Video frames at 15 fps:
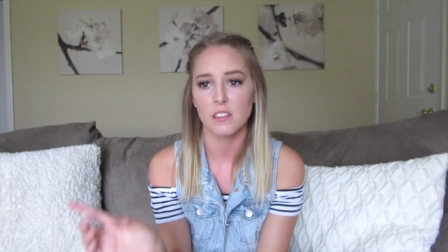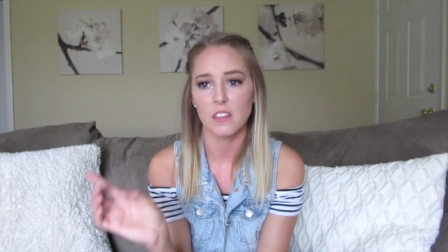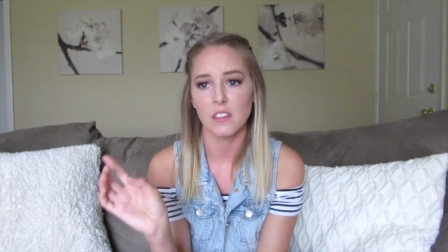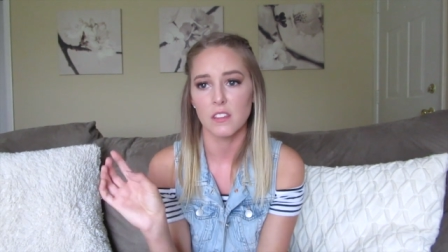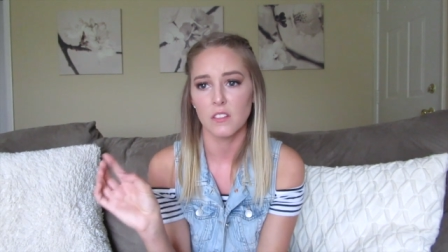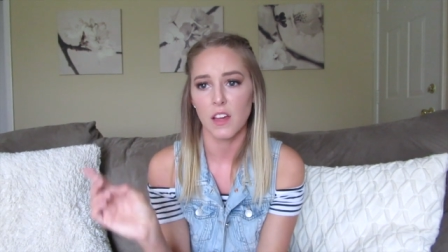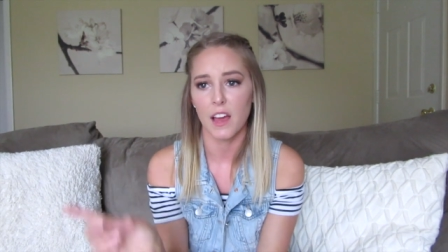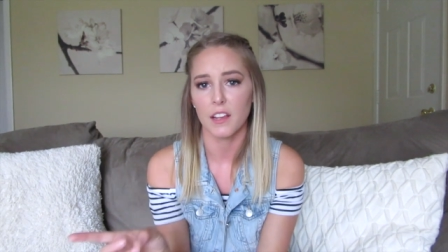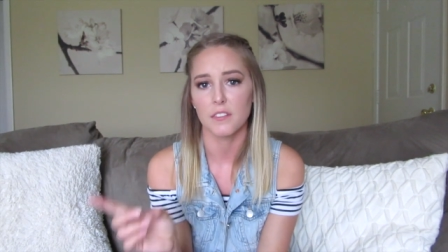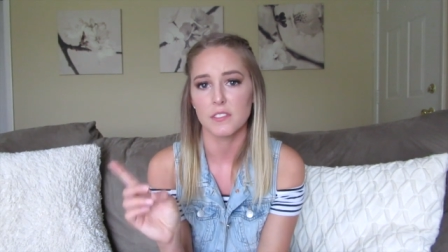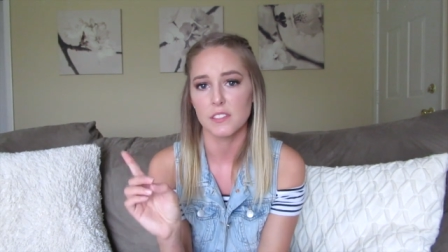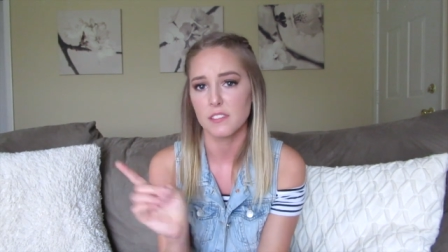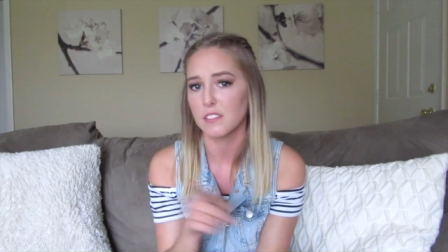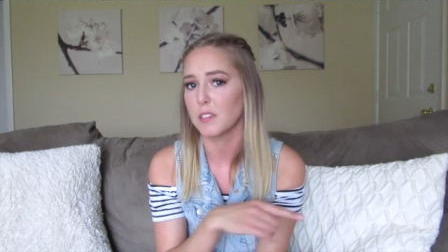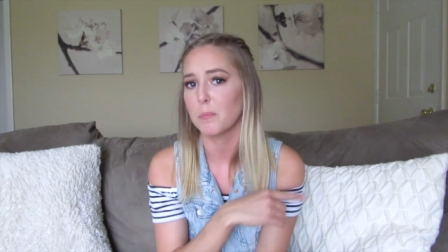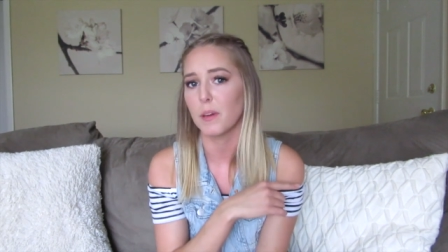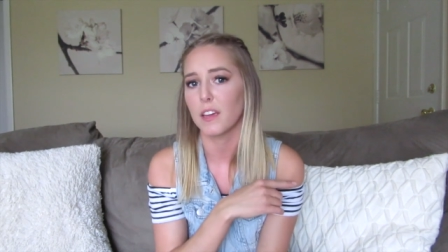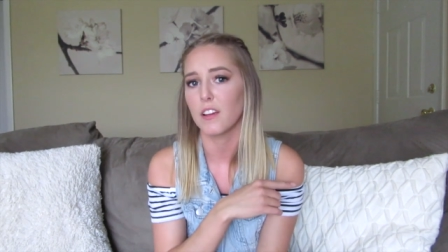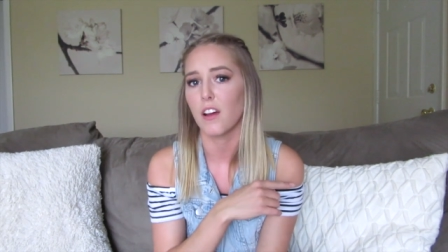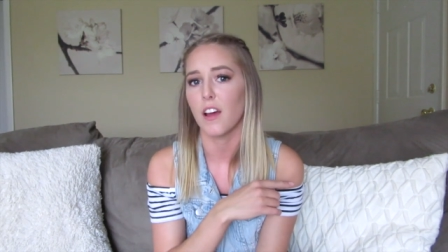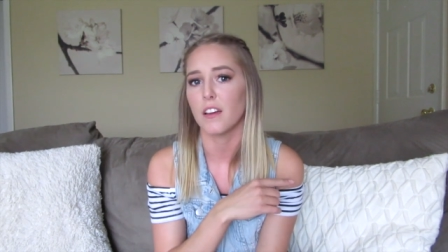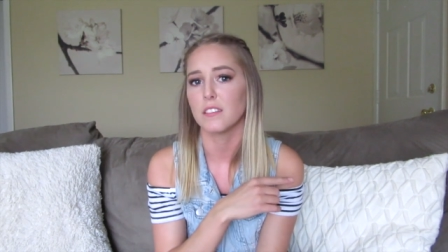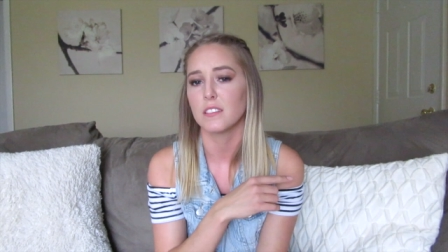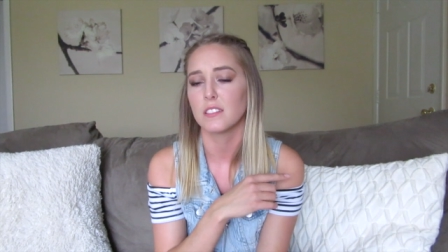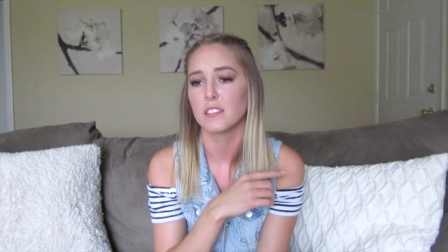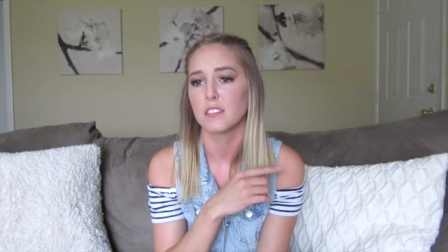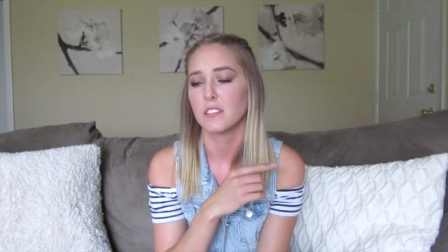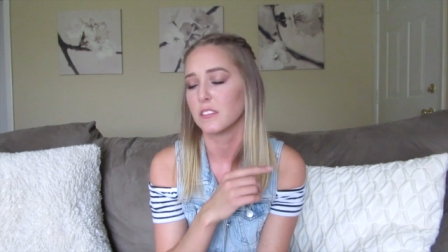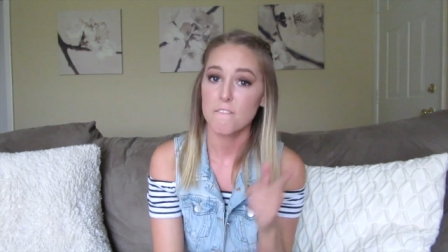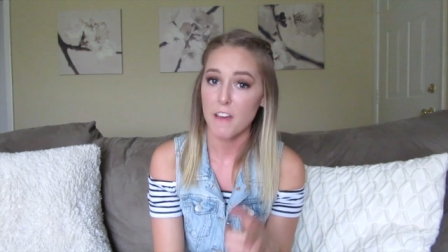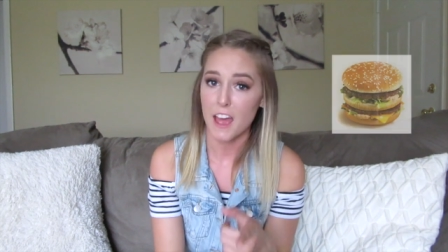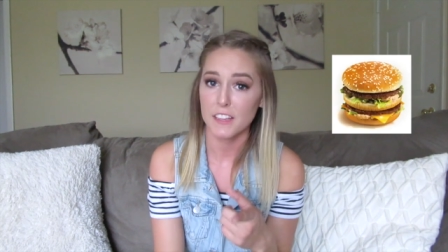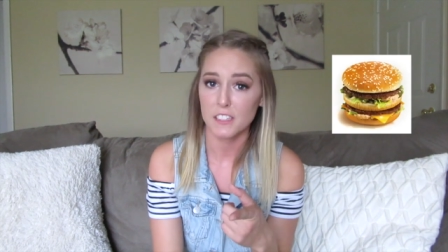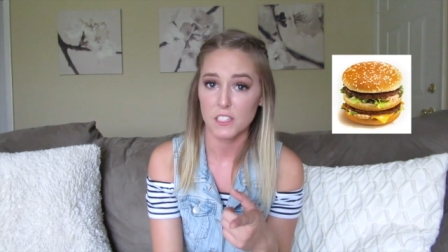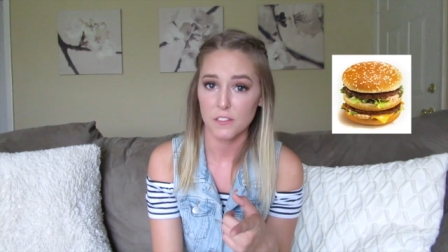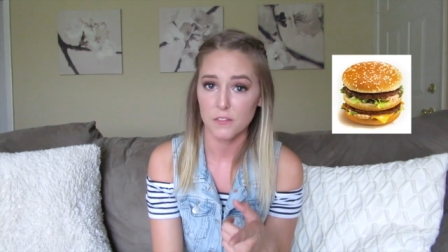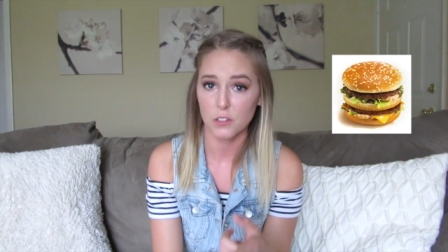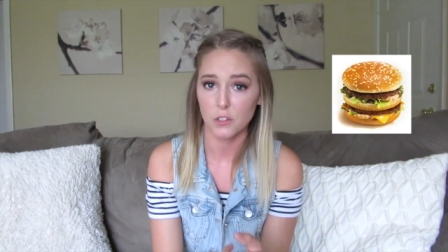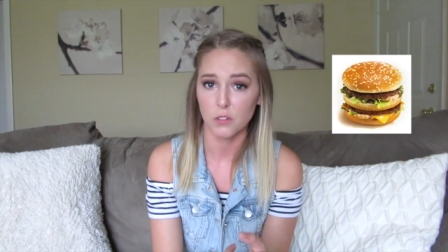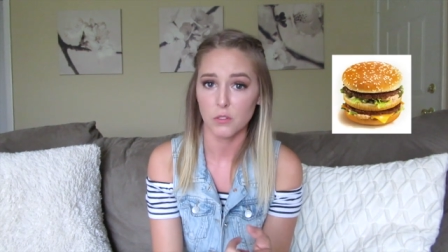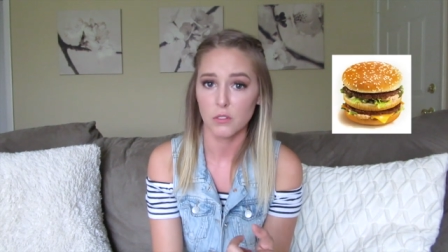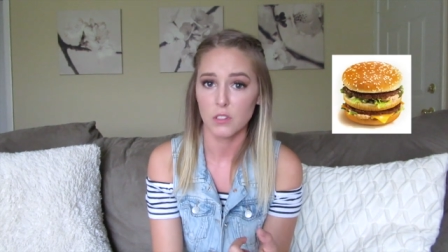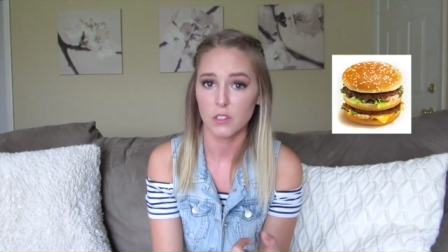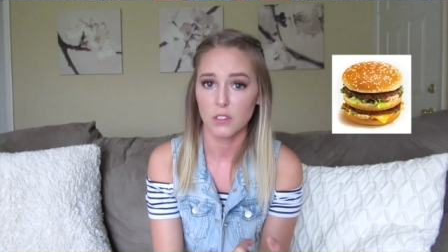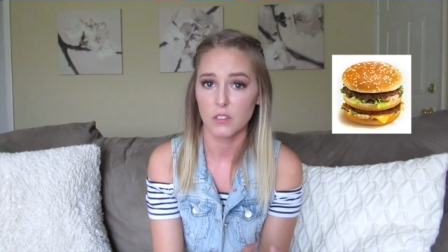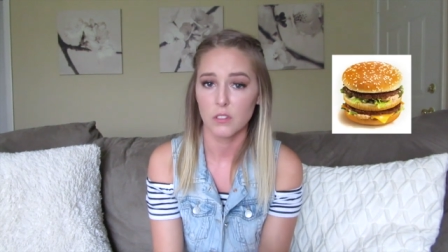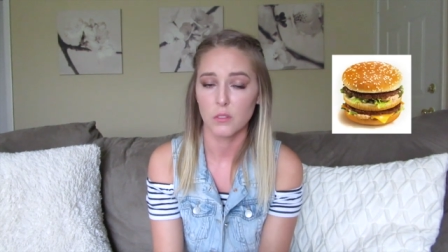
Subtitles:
the lack of sleep I got, fast food,